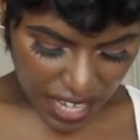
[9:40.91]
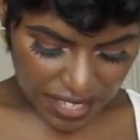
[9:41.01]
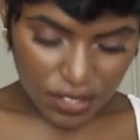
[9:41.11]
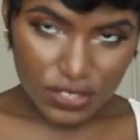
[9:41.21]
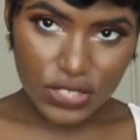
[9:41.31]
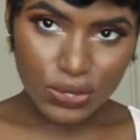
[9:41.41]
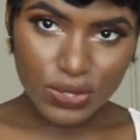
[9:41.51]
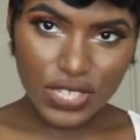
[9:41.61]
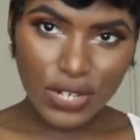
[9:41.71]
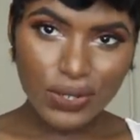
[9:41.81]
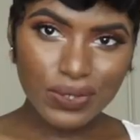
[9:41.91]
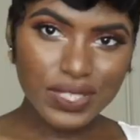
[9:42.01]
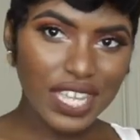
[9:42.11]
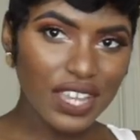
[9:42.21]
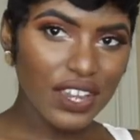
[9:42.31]
like those two
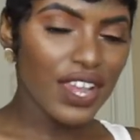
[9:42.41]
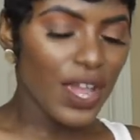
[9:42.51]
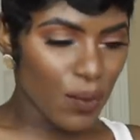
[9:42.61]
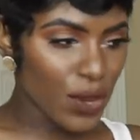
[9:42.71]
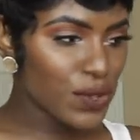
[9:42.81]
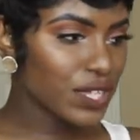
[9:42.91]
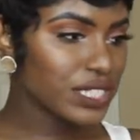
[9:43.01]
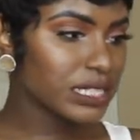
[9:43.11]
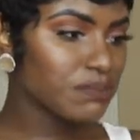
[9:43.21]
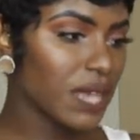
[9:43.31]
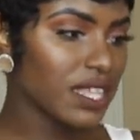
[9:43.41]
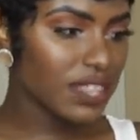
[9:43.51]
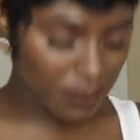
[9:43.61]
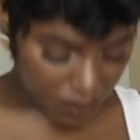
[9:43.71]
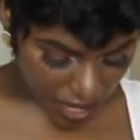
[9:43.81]
circles here where you can just make
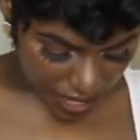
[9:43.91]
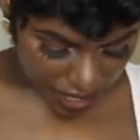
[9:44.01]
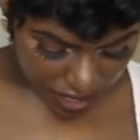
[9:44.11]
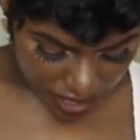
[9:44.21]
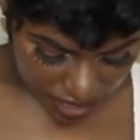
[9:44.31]
them like